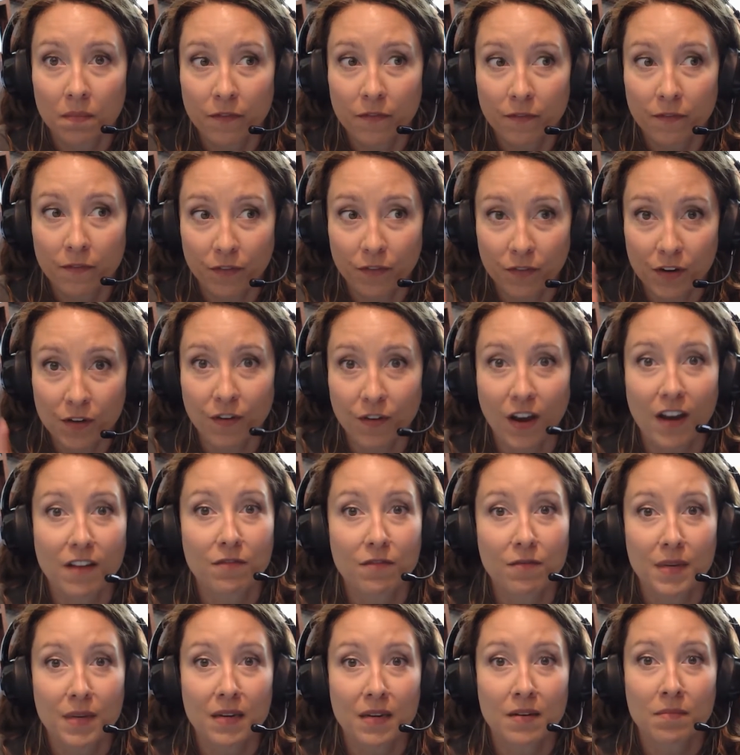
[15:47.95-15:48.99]
55
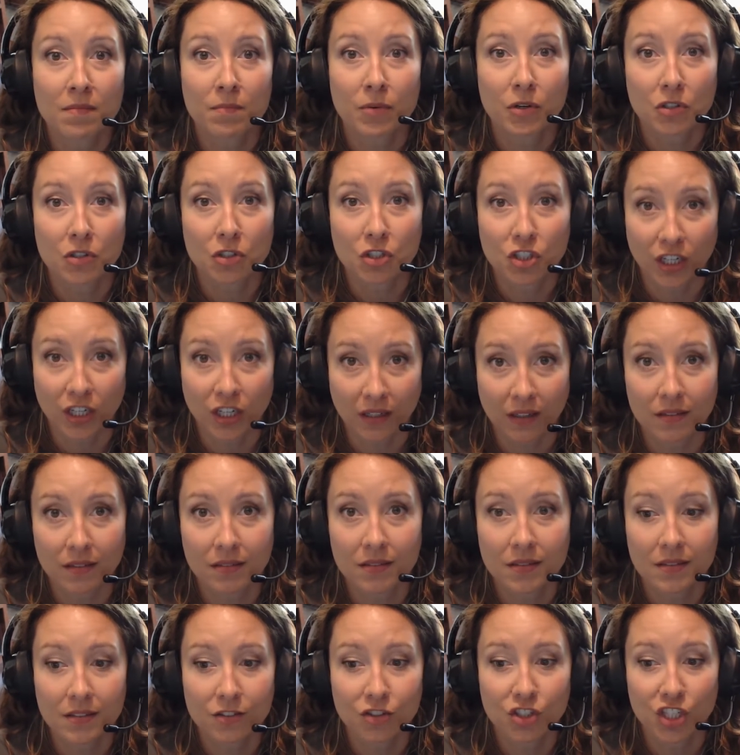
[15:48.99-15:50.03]
meat bird
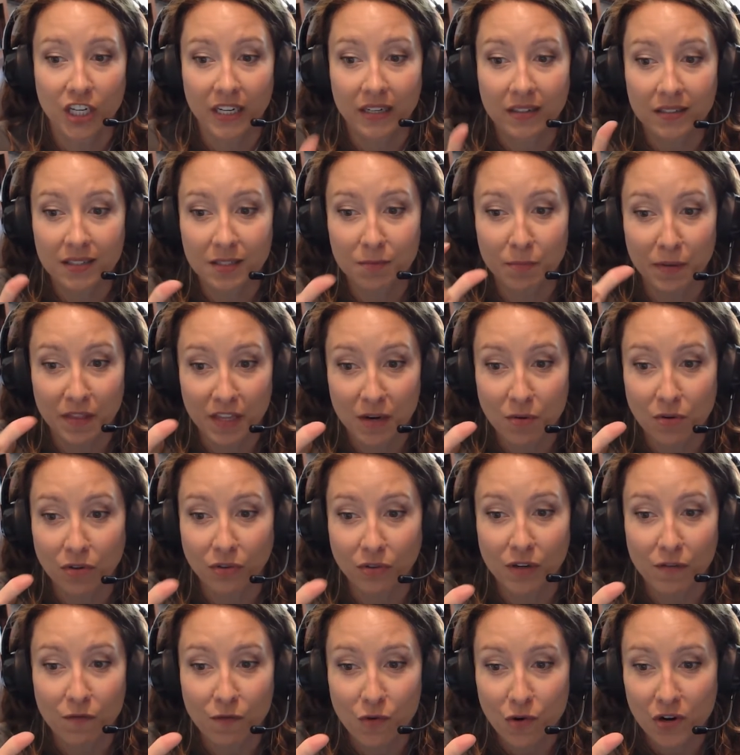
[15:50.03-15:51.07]
chicks, but they were
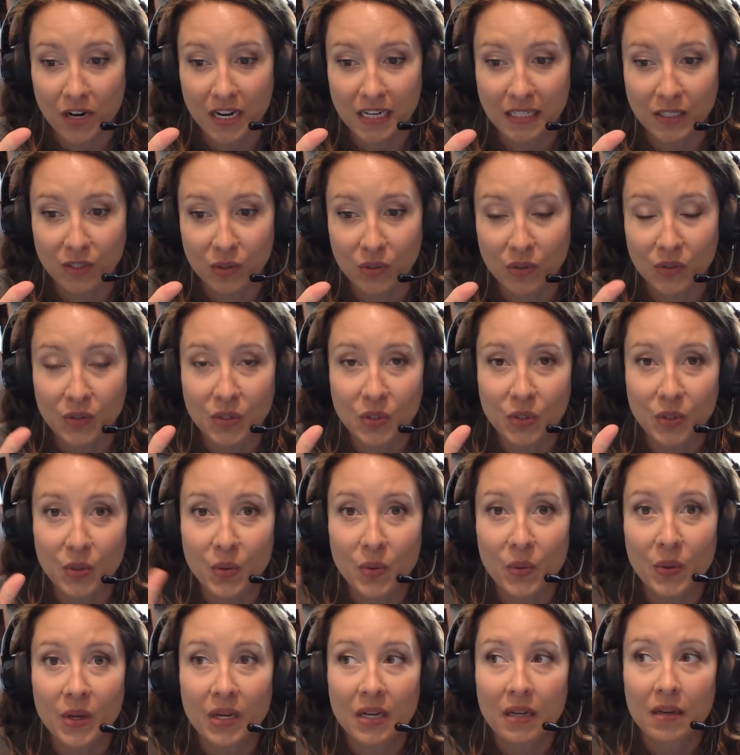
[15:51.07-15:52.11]
only 4 days old.
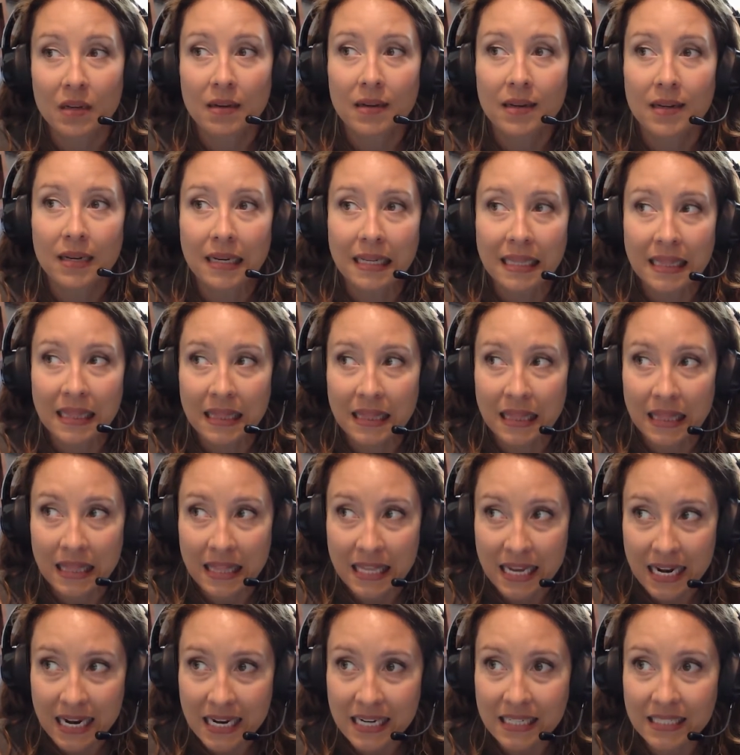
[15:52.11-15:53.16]
So
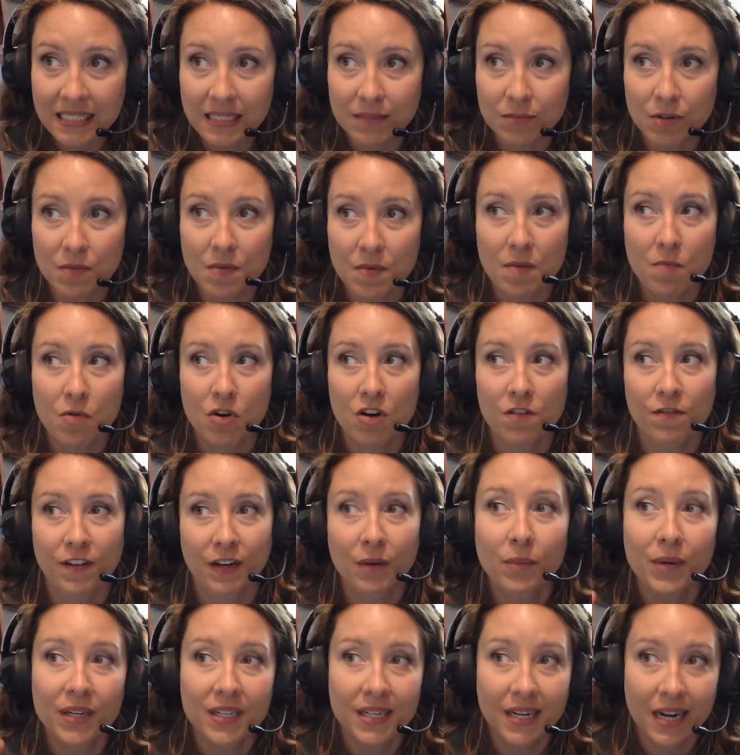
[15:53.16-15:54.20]
they seemed to be more effective.
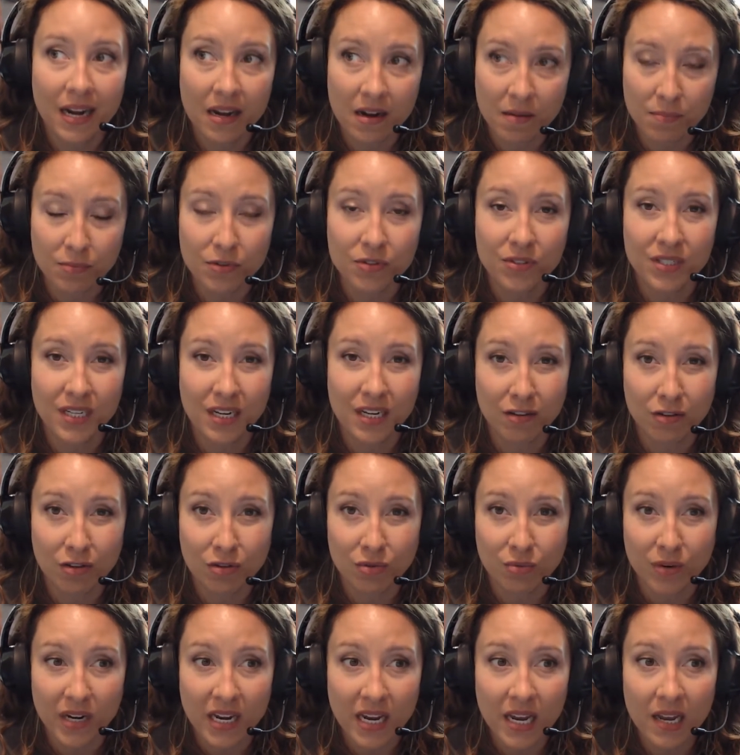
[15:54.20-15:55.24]
We did end up losing
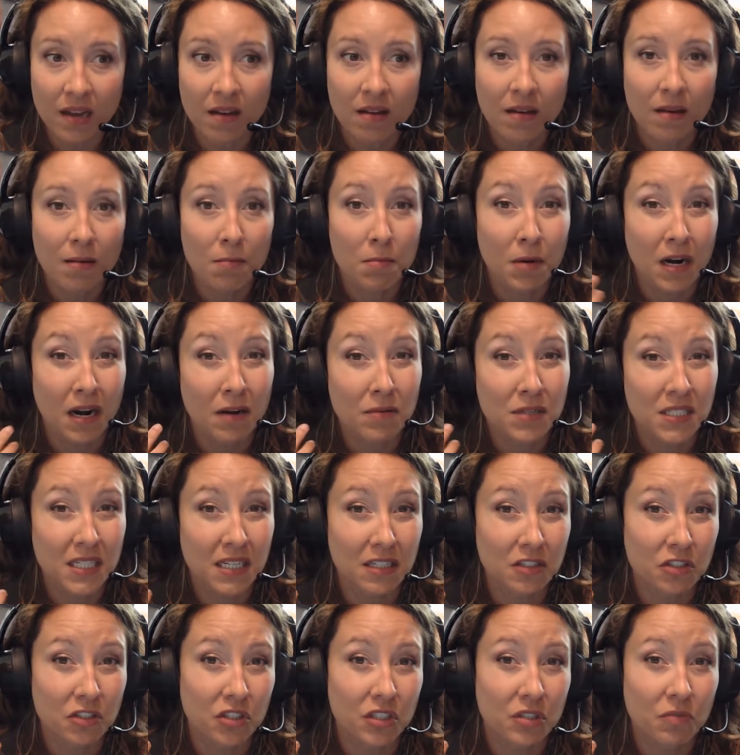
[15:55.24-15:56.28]
3, but I was
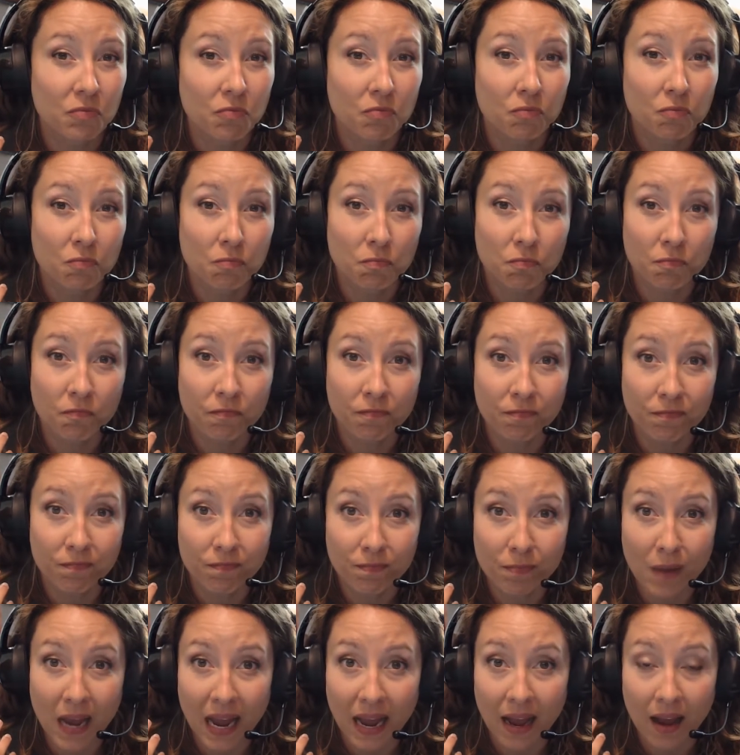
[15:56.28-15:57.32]
actually
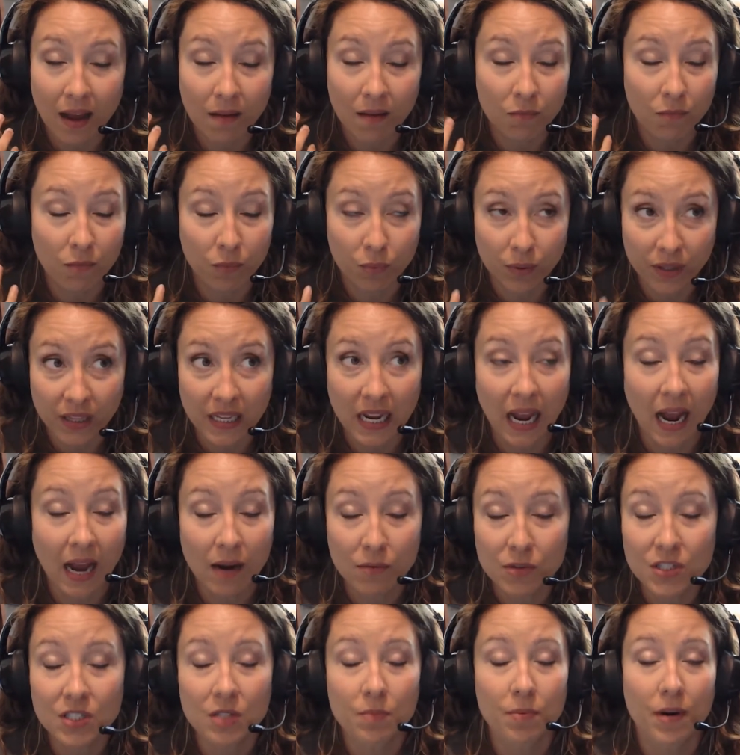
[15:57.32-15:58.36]
I
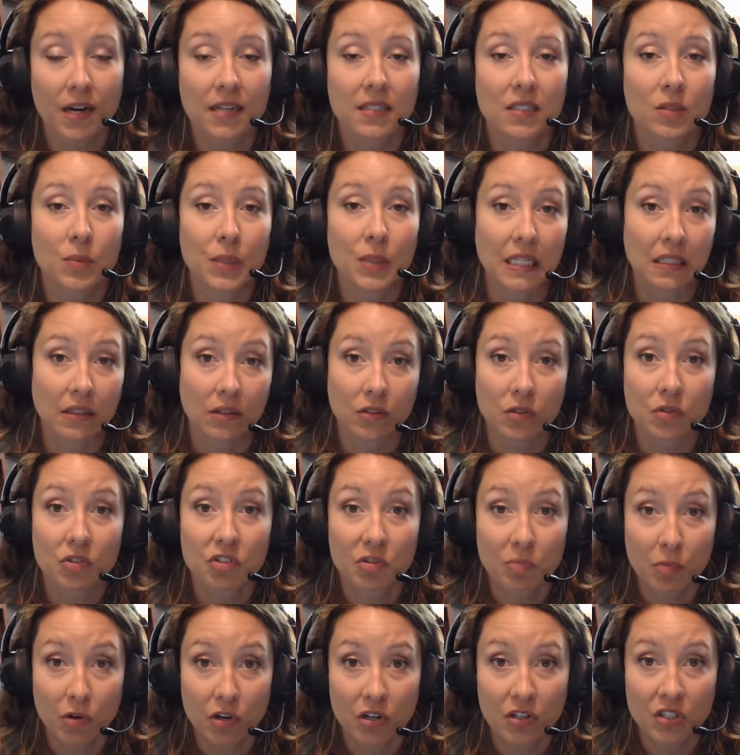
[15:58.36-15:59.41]
was surprised that we didn't
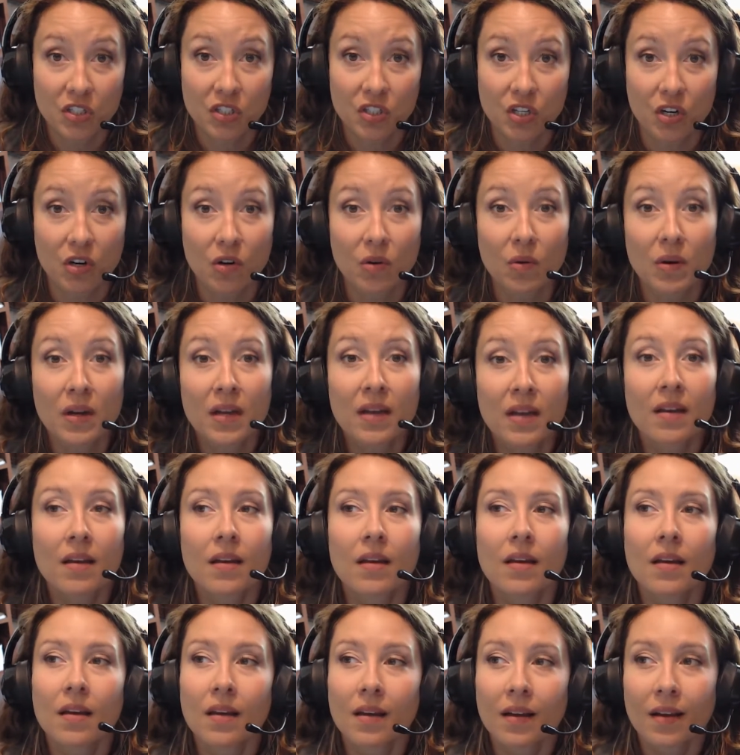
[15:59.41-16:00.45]
lose more. So
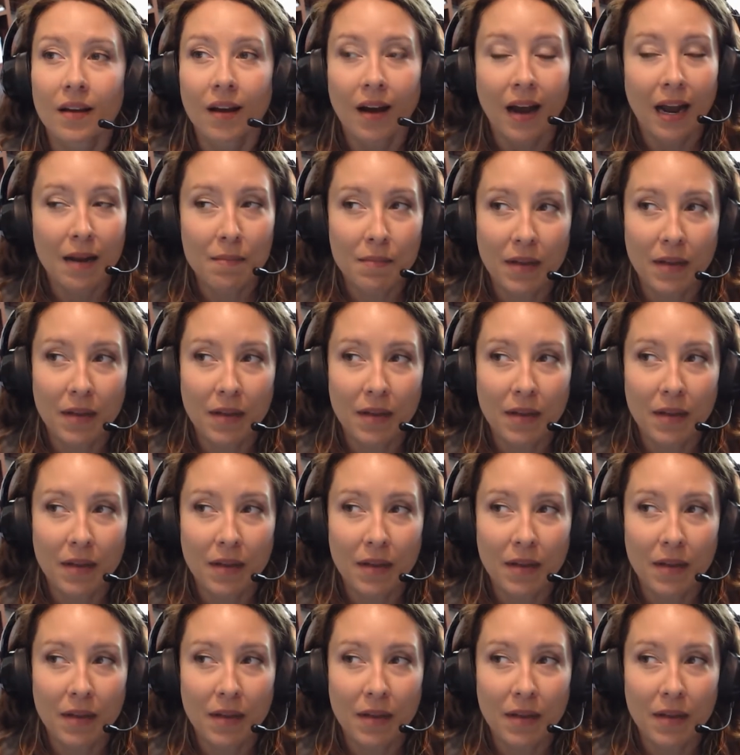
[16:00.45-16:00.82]
I'm